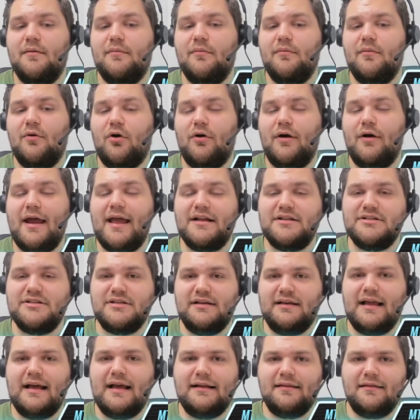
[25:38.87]
or actually,
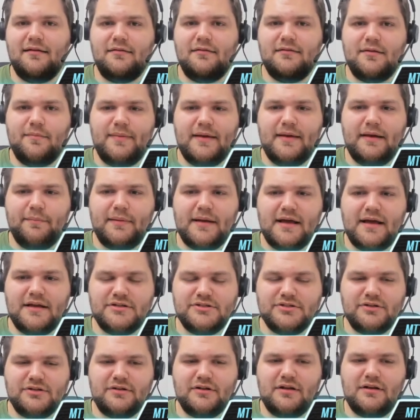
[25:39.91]
like the big blind
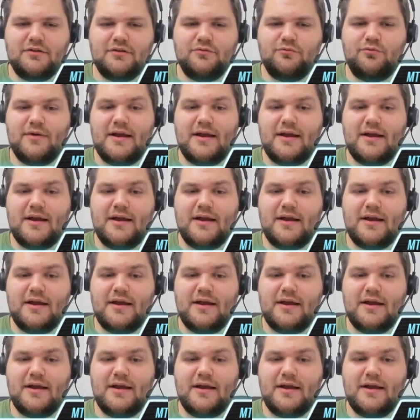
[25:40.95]
should not